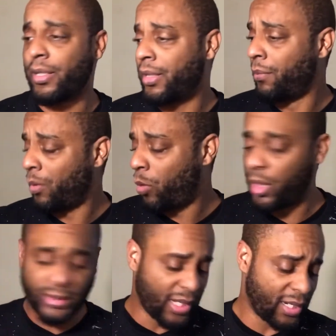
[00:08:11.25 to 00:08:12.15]
Them the ones
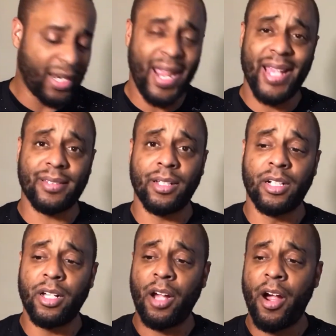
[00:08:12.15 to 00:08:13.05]
that'll last. A
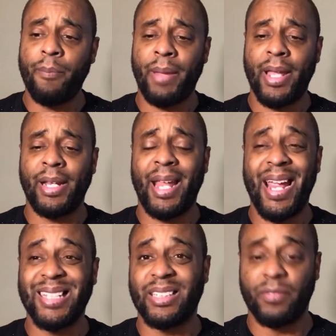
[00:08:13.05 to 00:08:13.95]
good heart man will
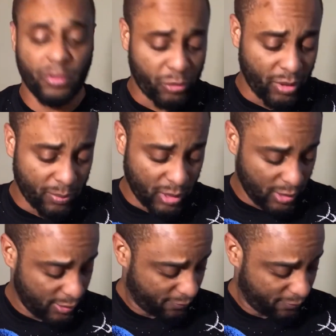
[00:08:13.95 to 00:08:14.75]
last if you treat him good.